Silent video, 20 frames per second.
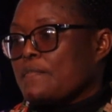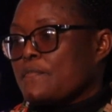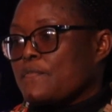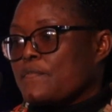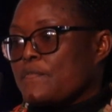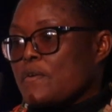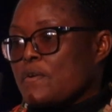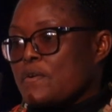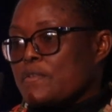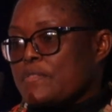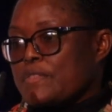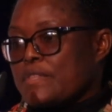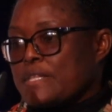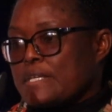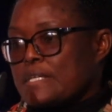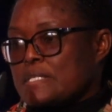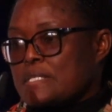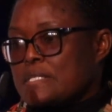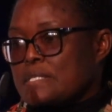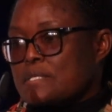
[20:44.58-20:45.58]
For
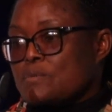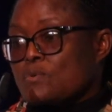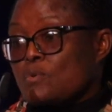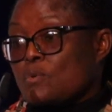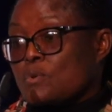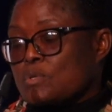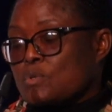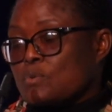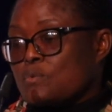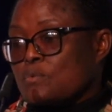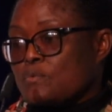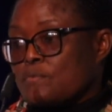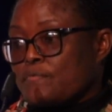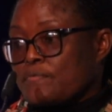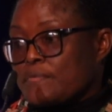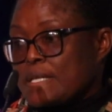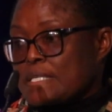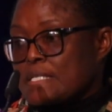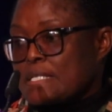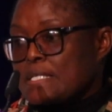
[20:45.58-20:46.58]
this, to
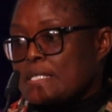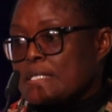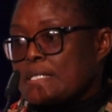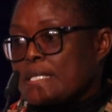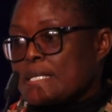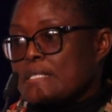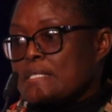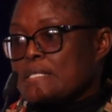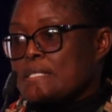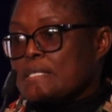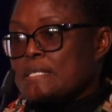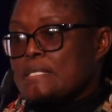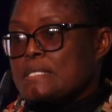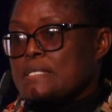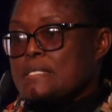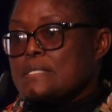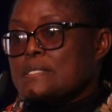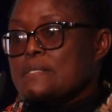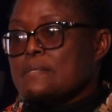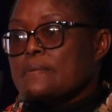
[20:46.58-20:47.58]
facilitate
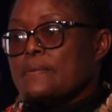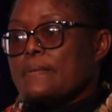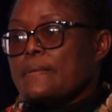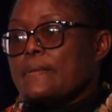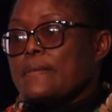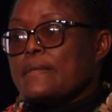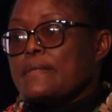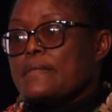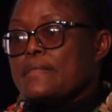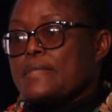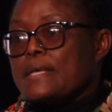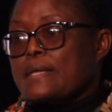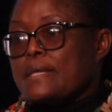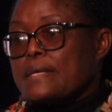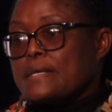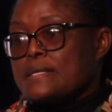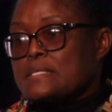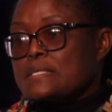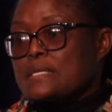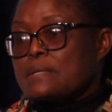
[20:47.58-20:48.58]
this, there
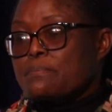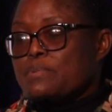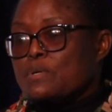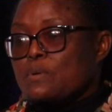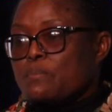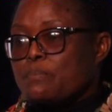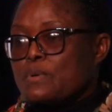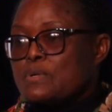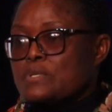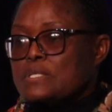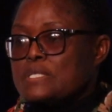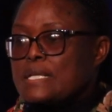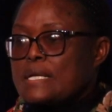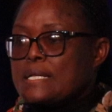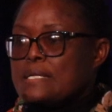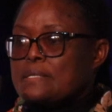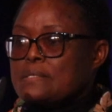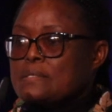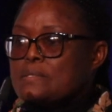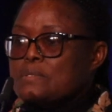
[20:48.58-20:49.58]
is a
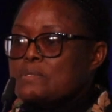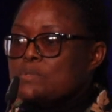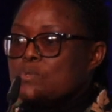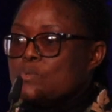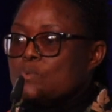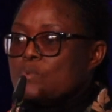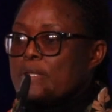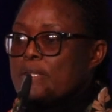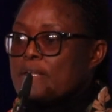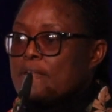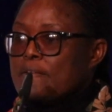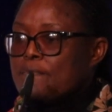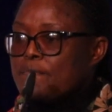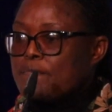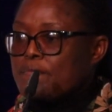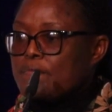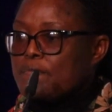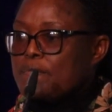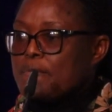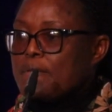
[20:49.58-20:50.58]
proposal to have
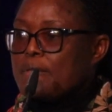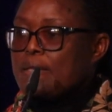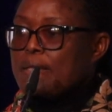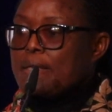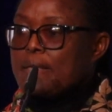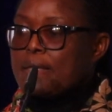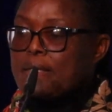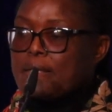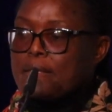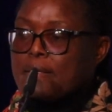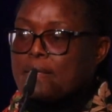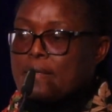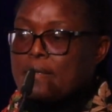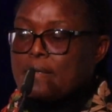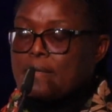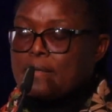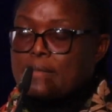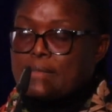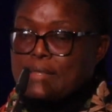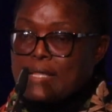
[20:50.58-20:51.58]

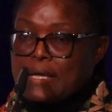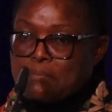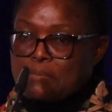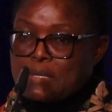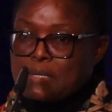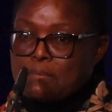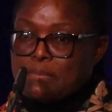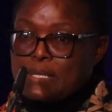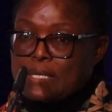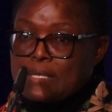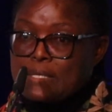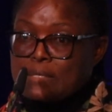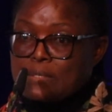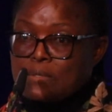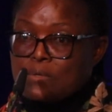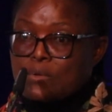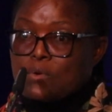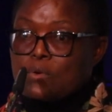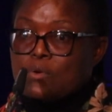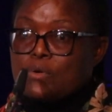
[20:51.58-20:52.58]
a
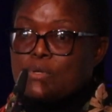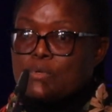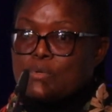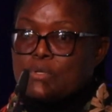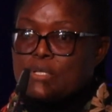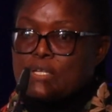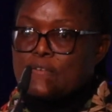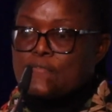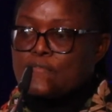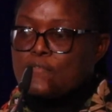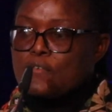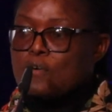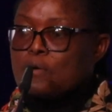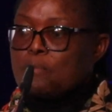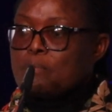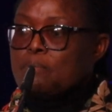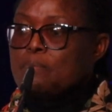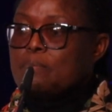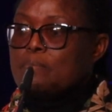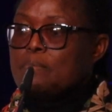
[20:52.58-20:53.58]
Namibian or
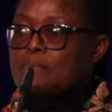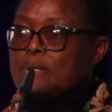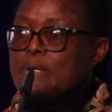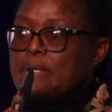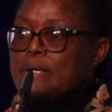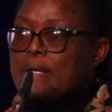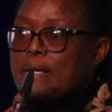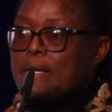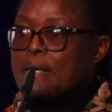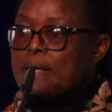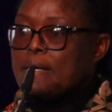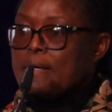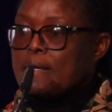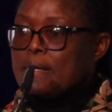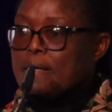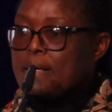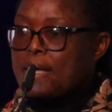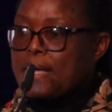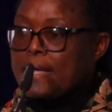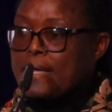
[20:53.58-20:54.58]
uniform
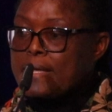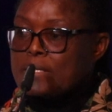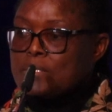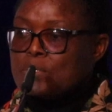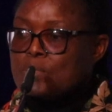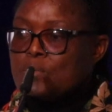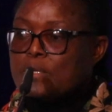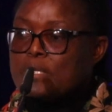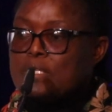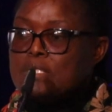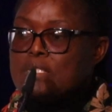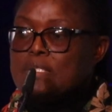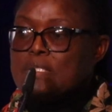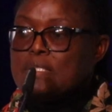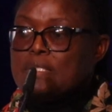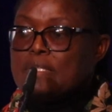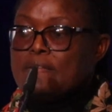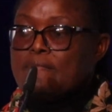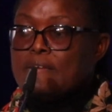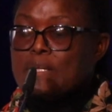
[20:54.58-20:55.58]
higher
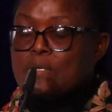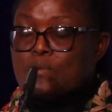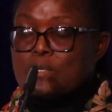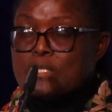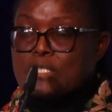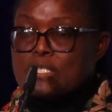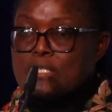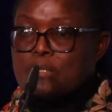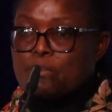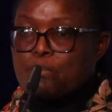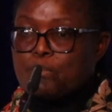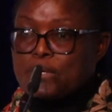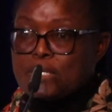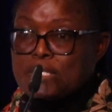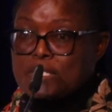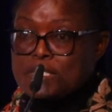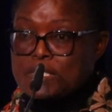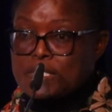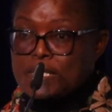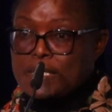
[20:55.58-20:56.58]
education evaluation
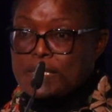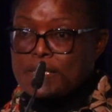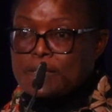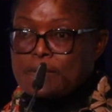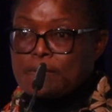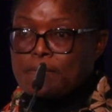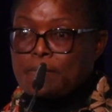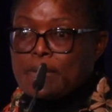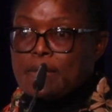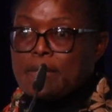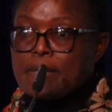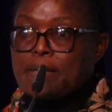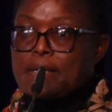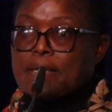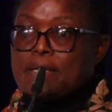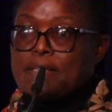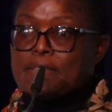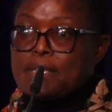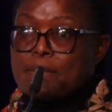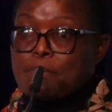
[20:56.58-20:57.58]
point scale.
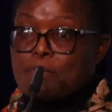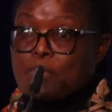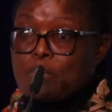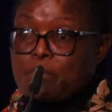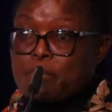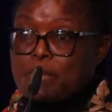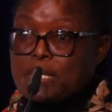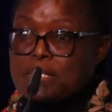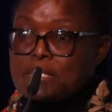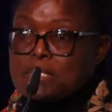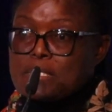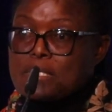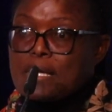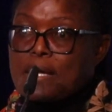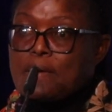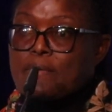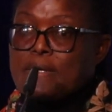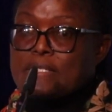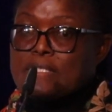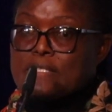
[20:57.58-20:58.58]
At the moment,
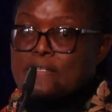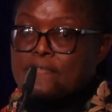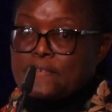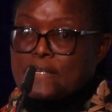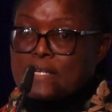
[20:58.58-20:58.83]
our